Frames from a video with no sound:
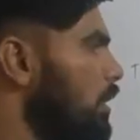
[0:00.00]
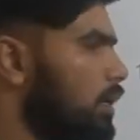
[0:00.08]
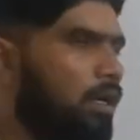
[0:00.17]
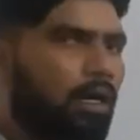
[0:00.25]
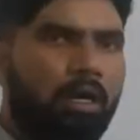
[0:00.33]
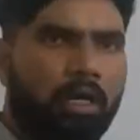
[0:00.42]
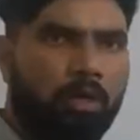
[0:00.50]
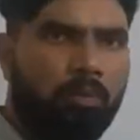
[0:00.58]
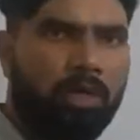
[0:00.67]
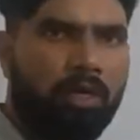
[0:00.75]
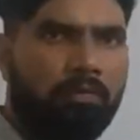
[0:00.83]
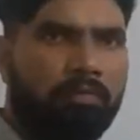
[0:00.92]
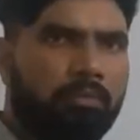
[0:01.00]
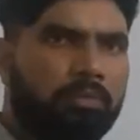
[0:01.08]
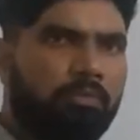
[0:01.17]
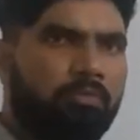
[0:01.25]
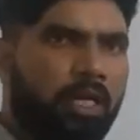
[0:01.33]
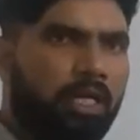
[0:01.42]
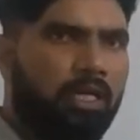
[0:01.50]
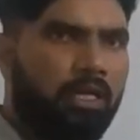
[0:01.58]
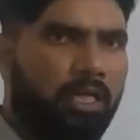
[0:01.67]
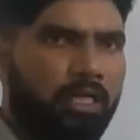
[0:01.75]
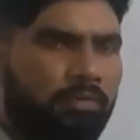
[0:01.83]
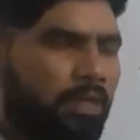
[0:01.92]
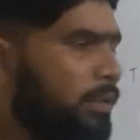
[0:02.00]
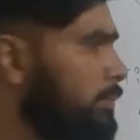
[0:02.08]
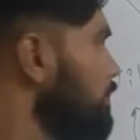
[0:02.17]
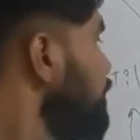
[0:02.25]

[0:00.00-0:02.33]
Economic reforms of 1991.